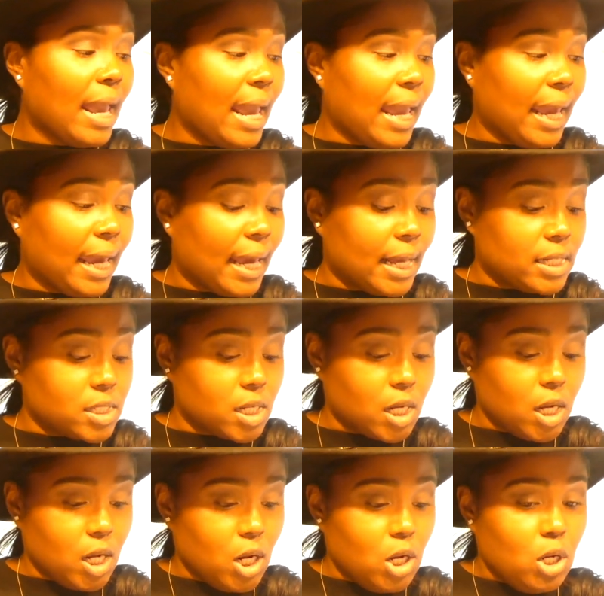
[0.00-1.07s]
And
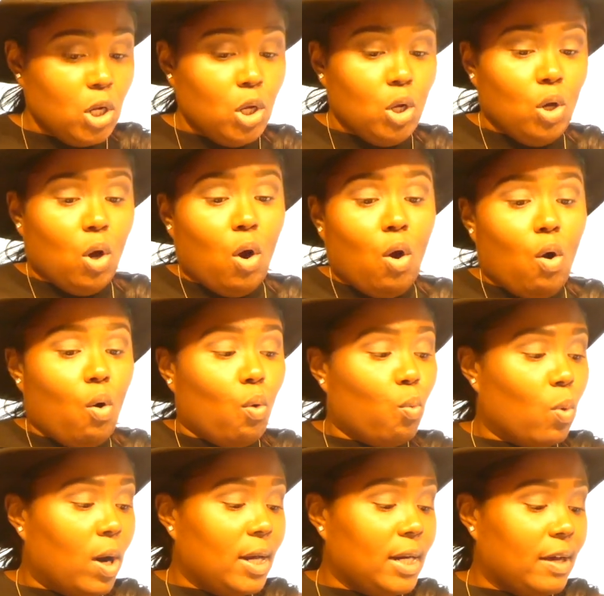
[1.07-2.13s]

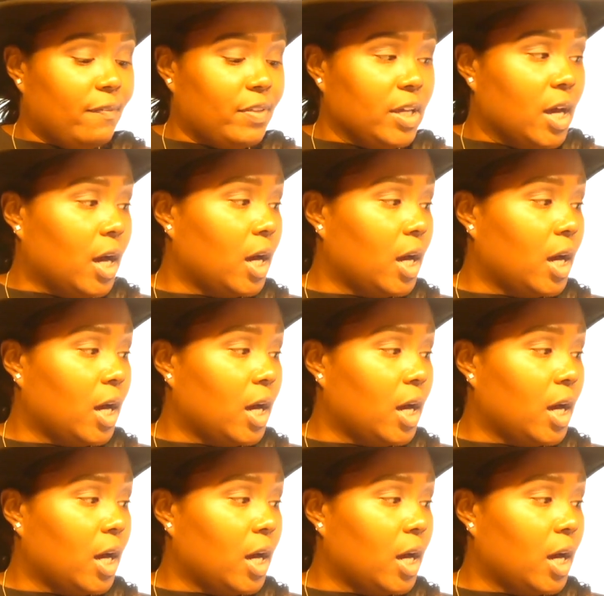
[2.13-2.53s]
one of the,